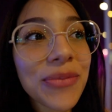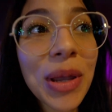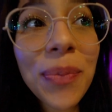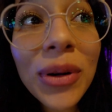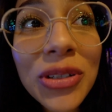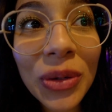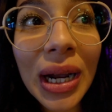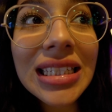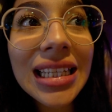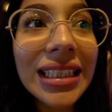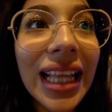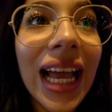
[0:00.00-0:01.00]
people dress
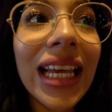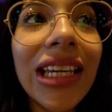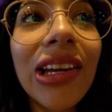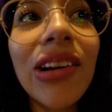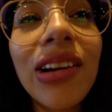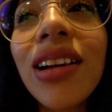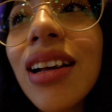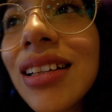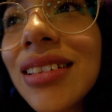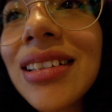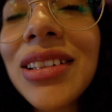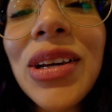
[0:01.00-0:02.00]
like that here.
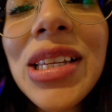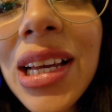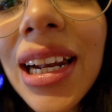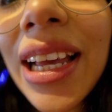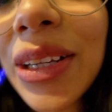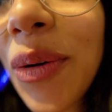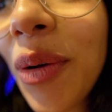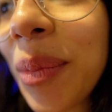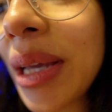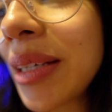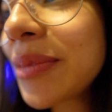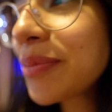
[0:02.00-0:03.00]
Look, look, he's gonna ignore me.